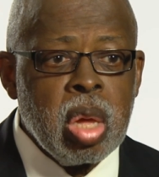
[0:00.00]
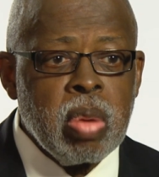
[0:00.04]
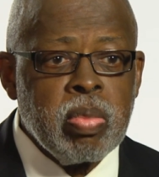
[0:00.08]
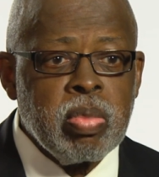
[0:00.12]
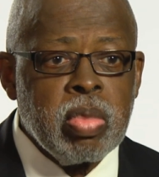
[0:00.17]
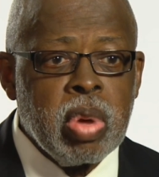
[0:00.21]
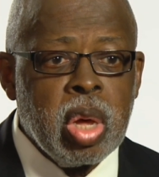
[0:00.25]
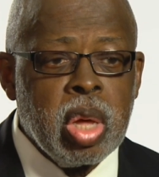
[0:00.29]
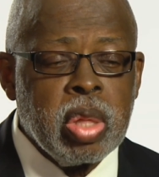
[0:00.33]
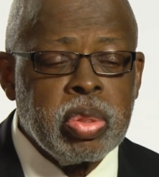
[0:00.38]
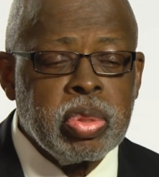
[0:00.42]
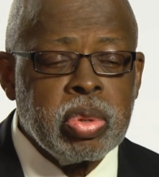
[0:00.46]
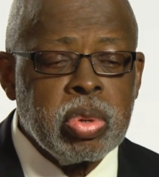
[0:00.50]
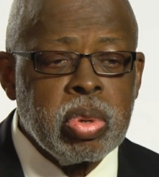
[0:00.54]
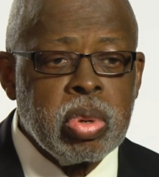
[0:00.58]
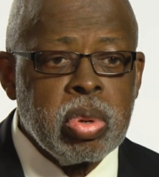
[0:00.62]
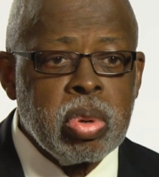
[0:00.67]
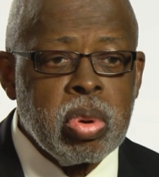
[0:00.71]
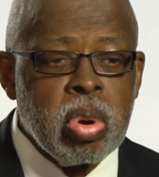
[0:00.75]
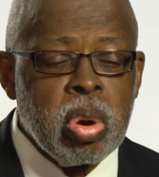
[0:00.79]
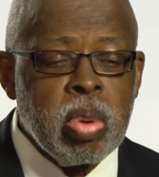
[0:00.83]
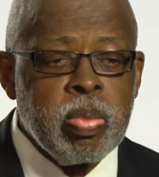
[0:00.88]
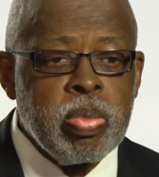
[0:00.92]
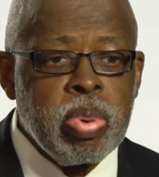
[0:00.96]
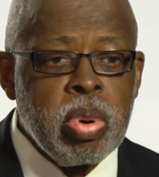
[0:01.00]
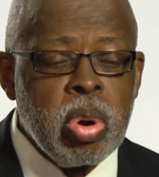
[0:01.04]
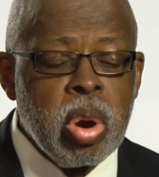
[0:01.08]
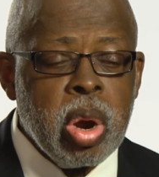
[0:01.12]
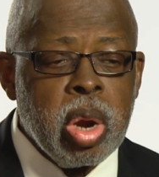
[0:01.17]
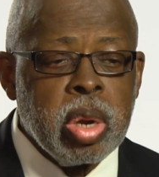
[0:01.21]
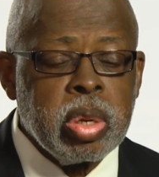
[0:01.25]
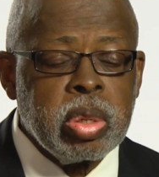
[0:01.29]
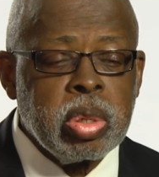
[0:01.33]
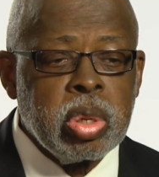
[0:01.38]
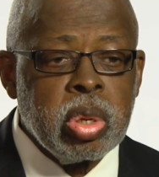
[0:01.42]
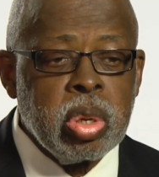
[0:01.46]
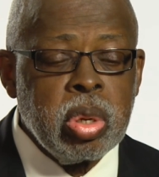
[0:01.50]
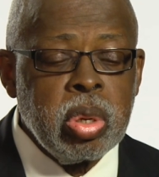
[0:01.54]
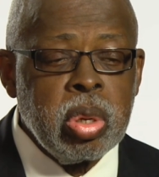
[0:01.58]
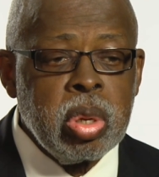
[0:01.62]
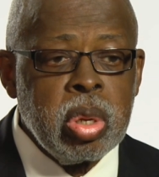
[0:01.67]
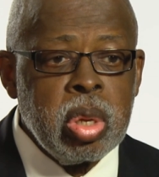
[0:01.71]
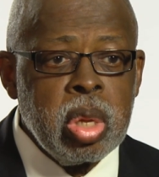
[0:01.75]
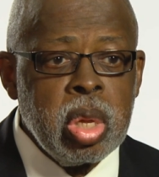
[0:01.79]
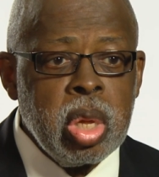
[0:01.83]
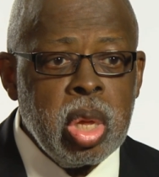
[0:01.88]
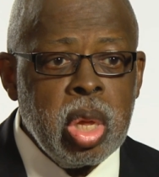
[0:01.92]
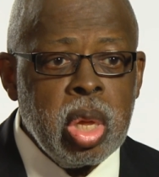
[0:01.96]
mother or
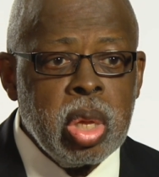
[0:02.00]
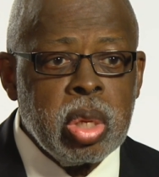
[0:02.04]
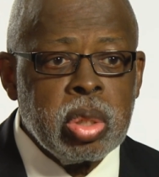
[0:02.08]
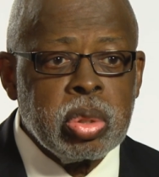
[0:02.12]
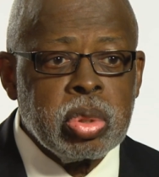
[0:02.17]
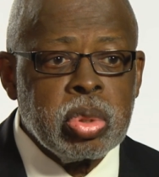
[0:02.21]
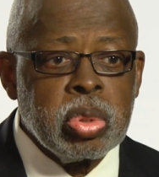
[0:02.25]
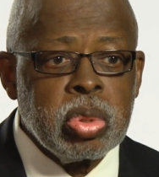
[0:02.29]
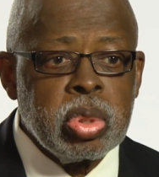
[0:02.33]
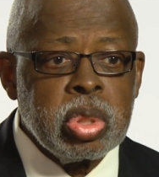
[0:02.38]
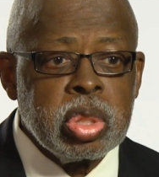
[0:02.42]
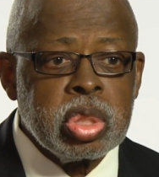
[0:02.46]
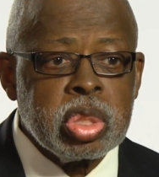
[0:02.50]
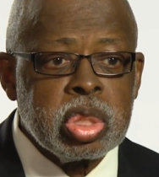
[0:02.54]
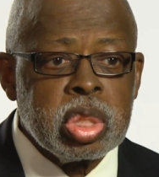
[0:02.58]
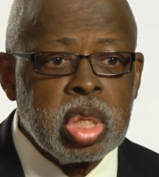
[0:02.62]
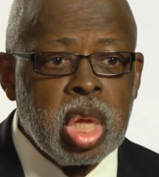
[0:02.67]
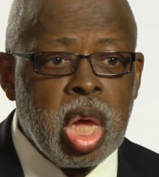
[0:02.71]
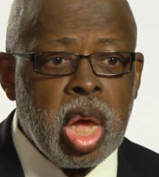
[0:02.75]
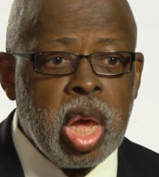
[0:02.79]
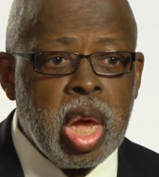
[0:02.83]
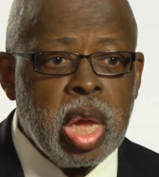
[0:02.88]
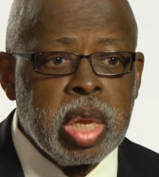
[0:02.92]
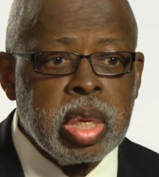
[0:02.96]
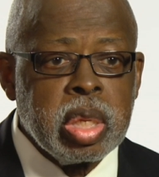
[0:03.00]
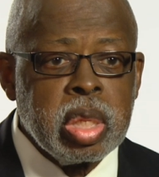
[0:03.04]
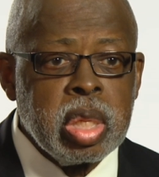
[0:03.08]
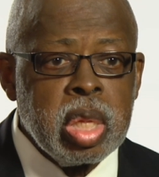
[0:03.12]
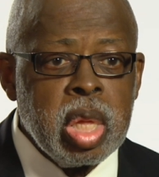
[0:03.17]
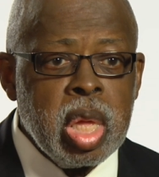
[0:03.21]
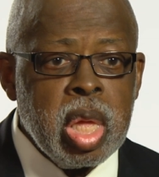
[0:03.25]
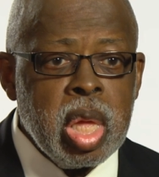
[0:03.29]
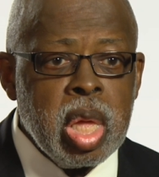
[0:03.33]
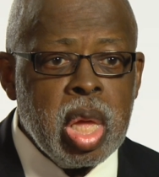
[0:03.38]
partner to decide